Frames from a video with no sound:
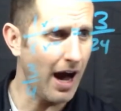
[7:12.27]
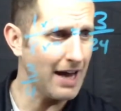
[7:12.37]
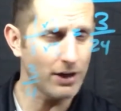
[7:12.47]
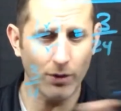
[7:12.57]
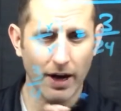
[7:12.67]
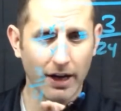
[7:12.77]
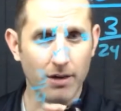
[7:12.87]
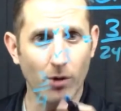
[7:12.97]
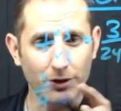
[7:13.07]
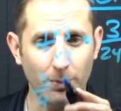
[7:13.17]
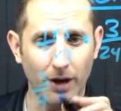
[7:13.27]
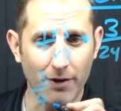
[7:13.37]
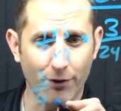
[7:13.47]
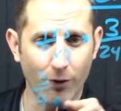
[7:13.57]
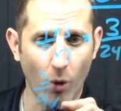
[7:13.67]
I know that I can
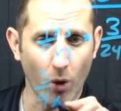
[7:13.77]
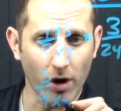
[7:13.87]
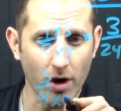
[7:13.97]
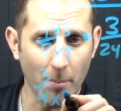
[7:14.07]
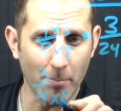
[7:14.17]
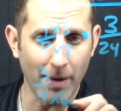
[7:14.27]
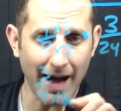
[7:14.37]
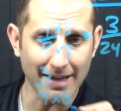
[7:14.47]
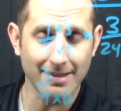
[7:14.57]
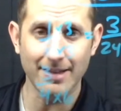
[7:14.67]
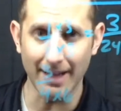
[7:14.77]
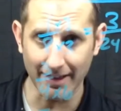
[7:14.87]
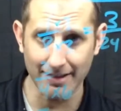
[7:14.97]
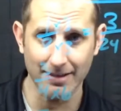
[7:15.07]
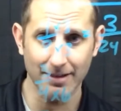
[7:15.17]
multiply 4 by
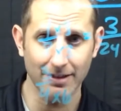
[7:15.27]
6,